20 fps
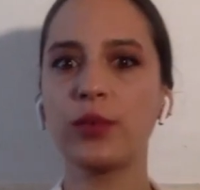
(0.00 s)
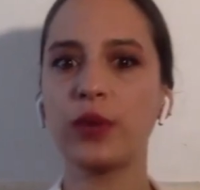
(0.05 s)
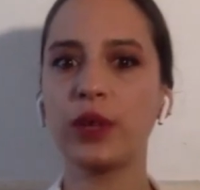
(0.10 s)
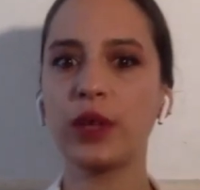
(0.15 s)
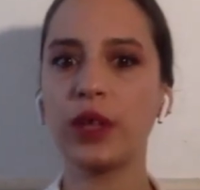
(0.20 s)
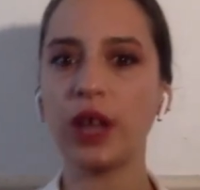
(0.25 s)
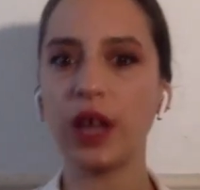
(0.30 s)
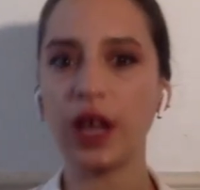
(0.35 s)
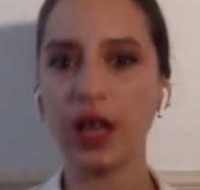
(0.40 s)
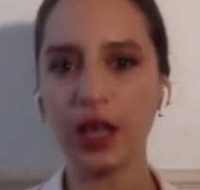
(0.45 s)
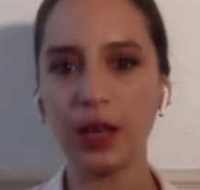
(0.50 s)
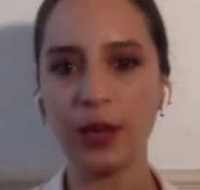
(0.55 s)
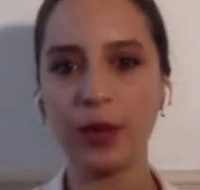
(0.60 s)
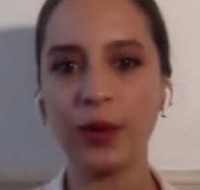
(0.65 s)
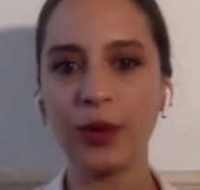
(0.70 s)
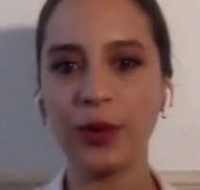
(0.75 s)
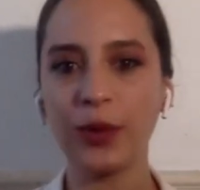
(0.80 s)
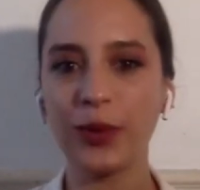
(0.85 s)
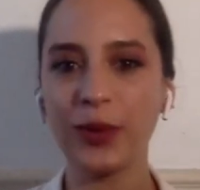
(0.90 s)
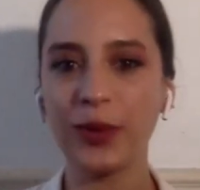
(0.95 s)
but I
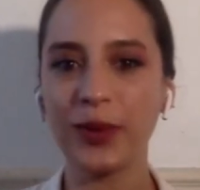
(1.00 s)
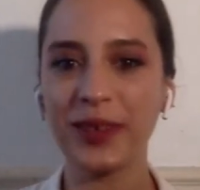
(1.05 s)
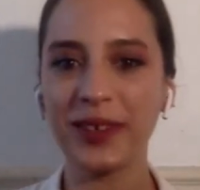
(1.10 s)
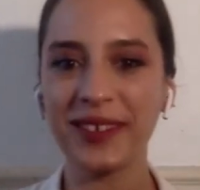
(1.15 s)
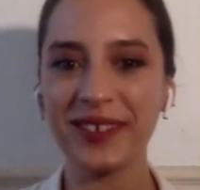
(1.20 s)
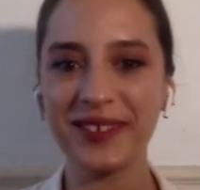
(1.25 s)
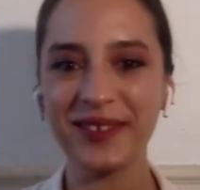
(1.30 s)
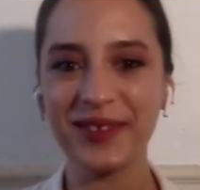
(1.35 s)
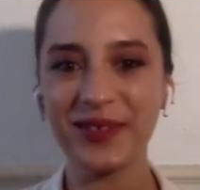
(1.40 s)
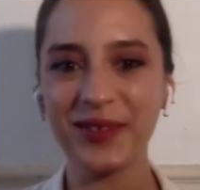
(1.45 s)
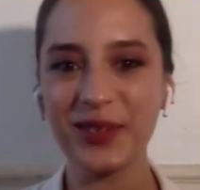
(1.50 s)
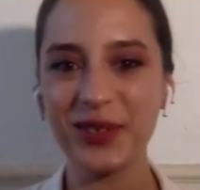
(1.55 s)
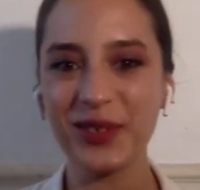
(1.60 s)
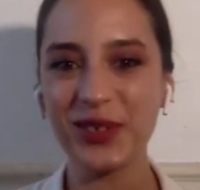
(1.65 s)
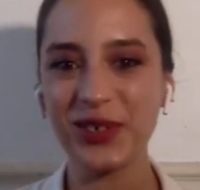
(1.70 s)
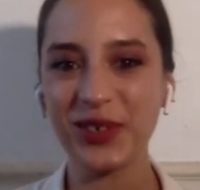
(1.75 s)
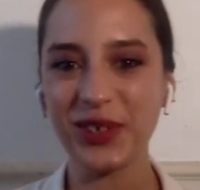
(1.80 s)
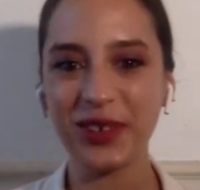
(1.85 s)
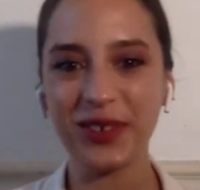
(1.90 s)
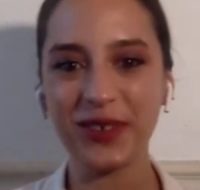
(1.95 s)
am a woman for
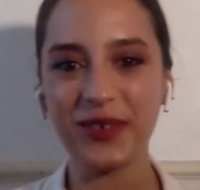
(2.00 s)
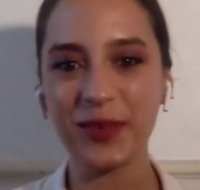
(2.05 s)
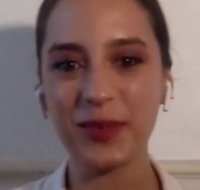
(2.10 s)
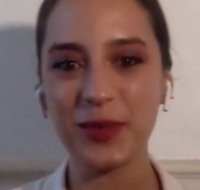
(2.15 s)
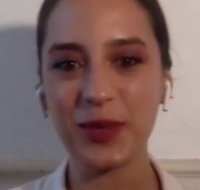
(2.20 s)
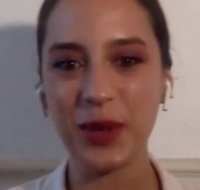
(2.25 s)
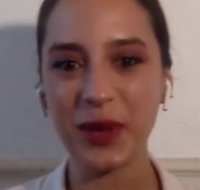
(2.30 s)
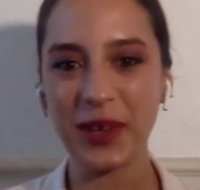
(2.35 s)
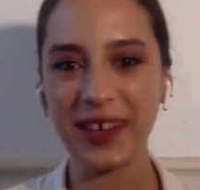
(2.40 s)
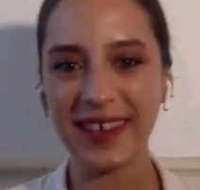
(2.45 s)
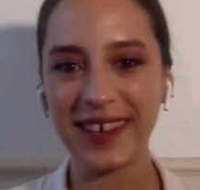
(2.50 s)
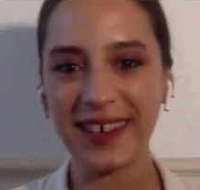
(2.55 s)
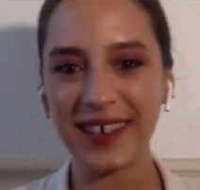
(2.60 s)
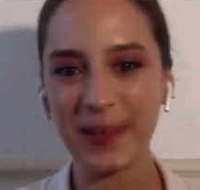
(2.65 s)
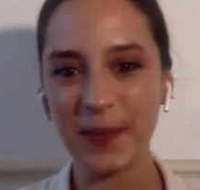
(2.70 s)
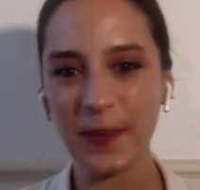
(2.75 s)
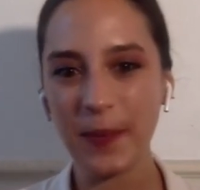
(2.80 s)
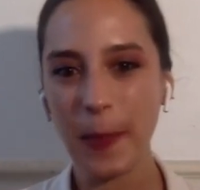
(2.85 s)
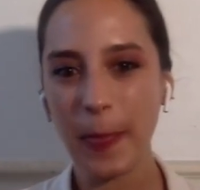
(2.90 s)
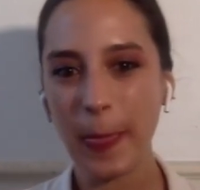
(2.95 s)
sure from
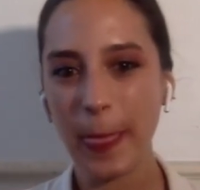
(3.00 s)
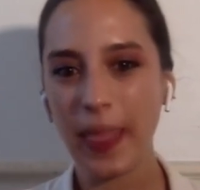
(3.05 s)
Turkey.